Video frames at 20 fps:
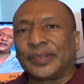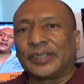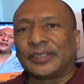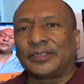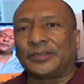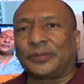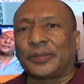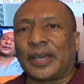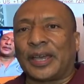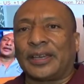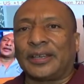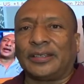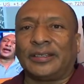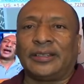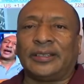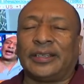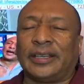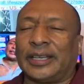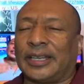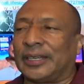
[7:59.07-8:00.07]

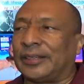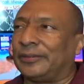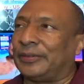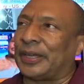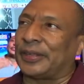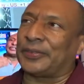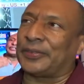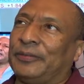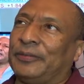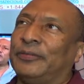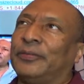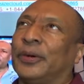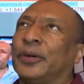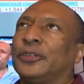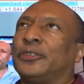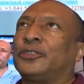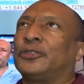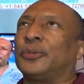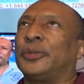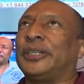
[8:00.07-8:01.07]
starting like, I
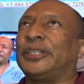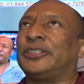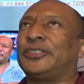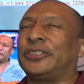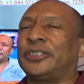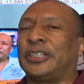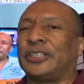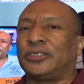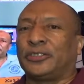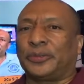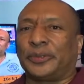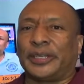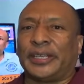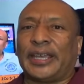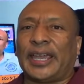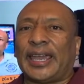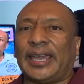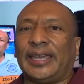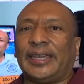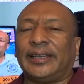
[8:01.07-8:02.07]
verse 26,
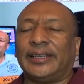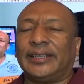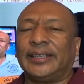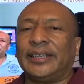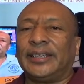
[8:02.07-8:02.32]
28,